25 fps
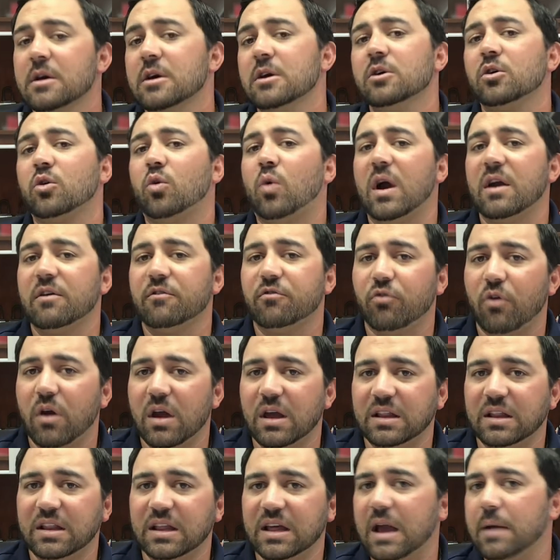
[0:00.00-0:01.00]
Quite
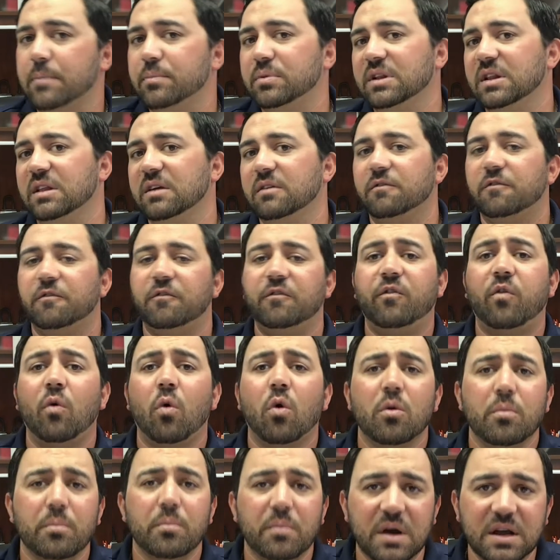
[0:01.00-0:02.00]
frankly, I believe
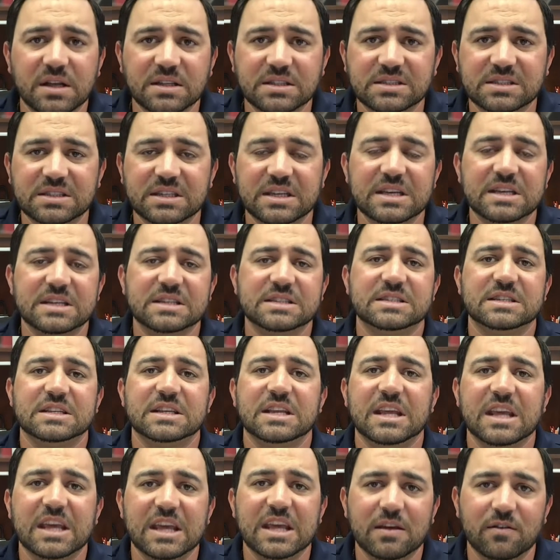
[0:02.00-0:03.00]
4 months is an
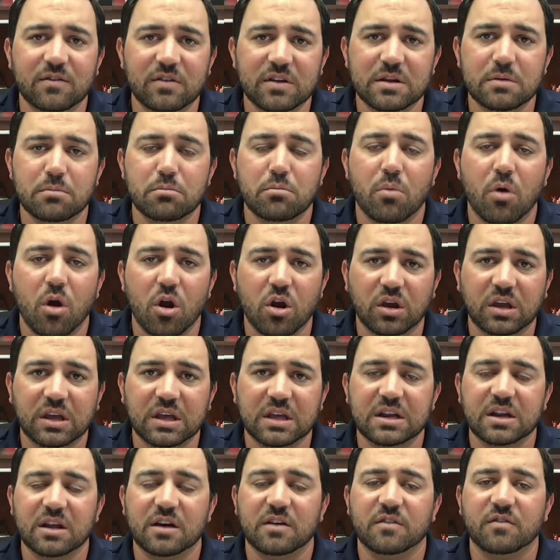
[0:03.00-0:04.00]
even
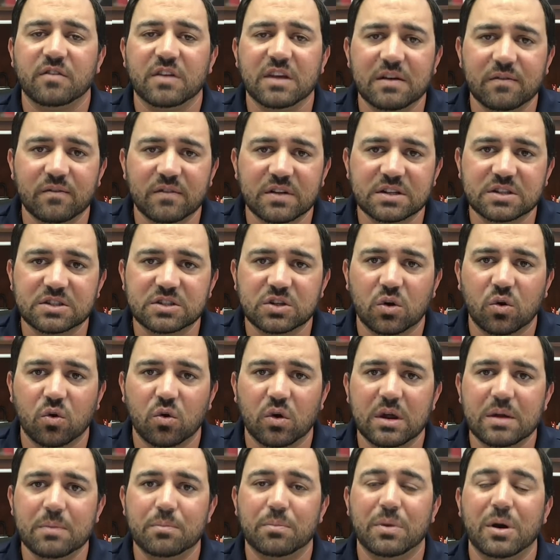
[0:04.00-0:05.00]
market of
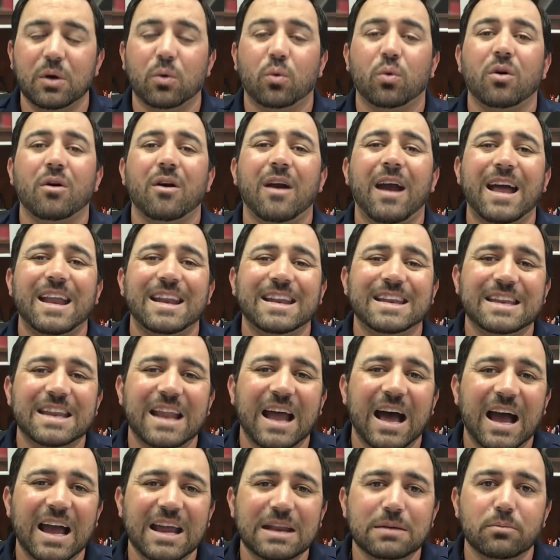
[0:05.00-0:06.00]
inventory, but we're at
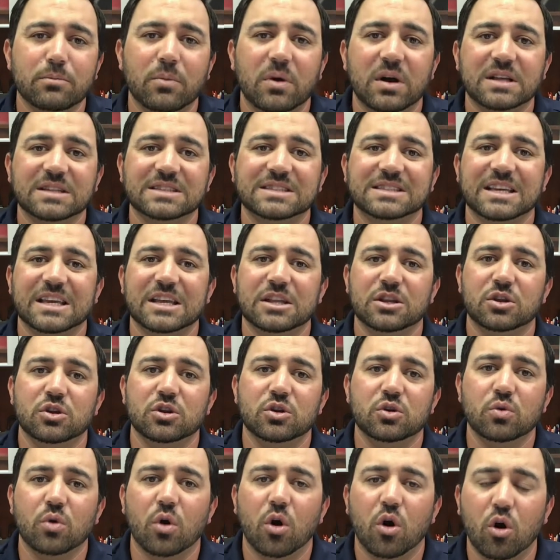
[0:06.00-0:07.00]
9 months in
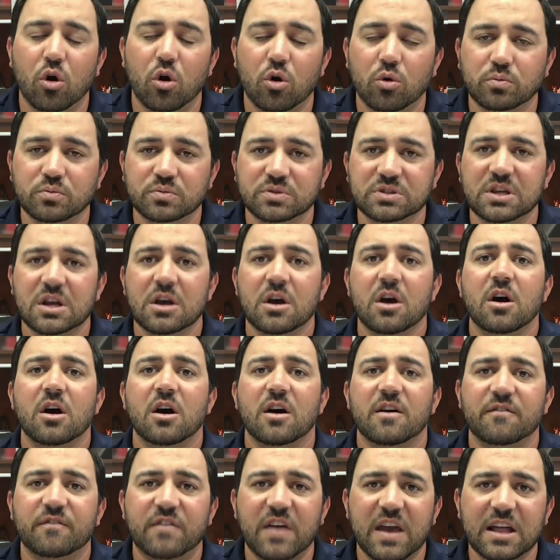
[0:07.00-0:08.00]
new homes
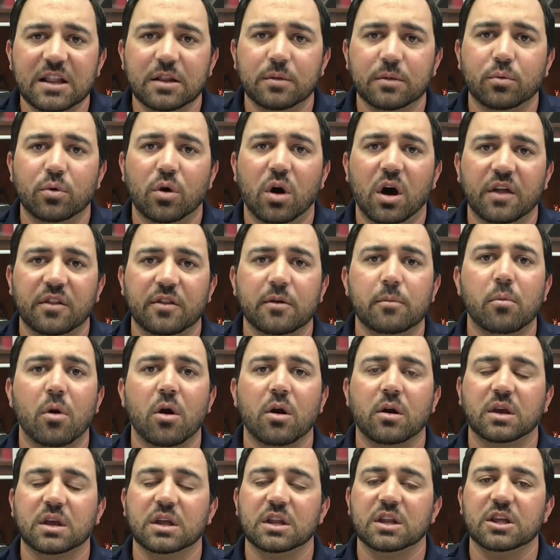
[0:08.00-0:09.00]
available on the
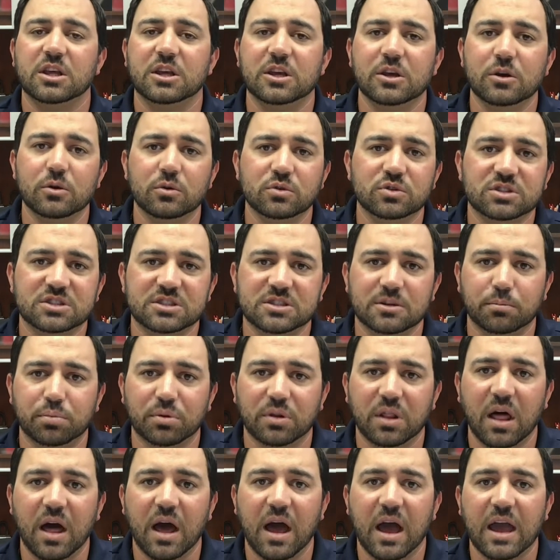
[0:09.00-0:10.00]
market. Huge
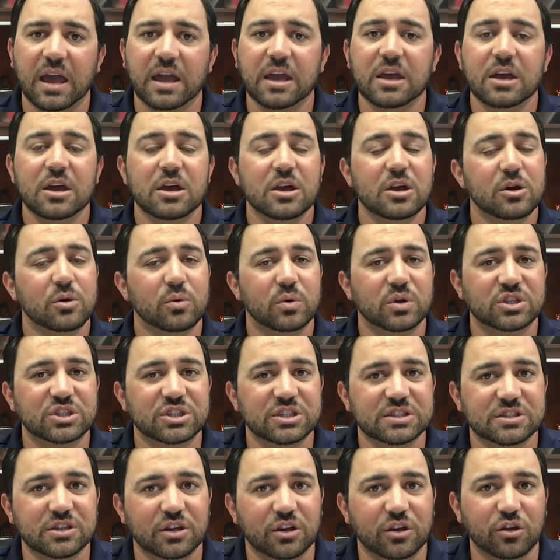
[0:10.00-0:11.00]
supply, which
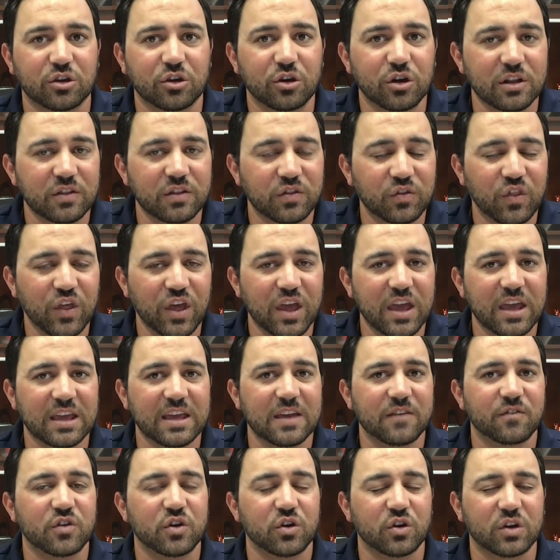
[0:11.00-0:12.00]
is a good thing
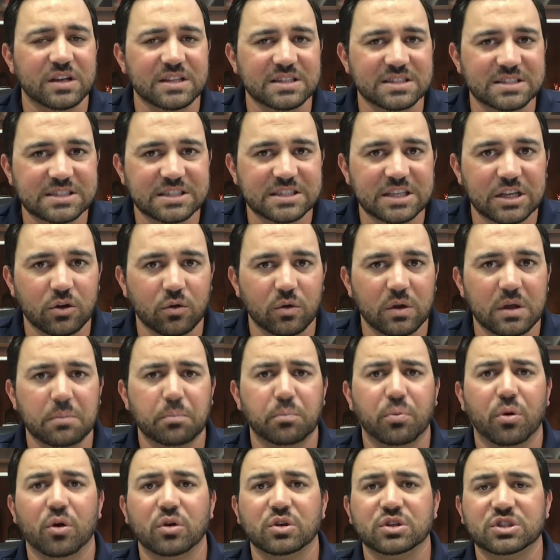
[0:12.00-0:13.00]
if you're considering
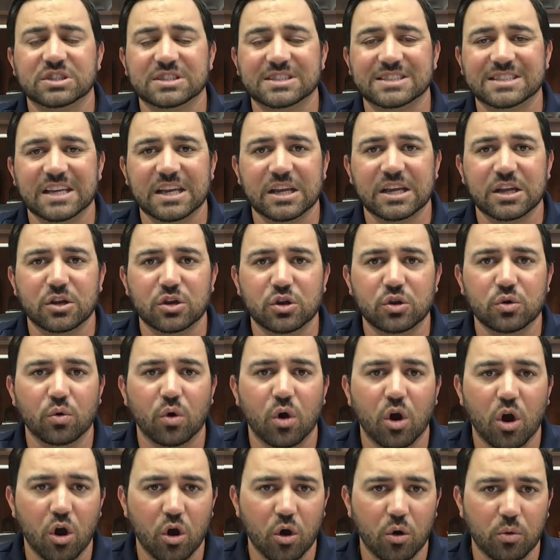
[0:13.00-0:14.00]
purchasing new
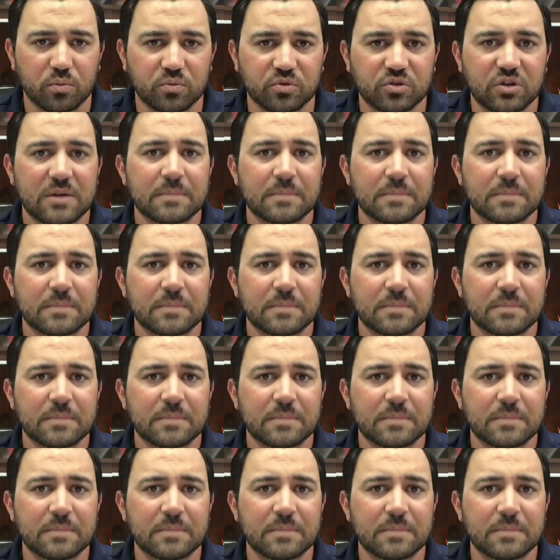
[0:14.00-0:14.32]
homes.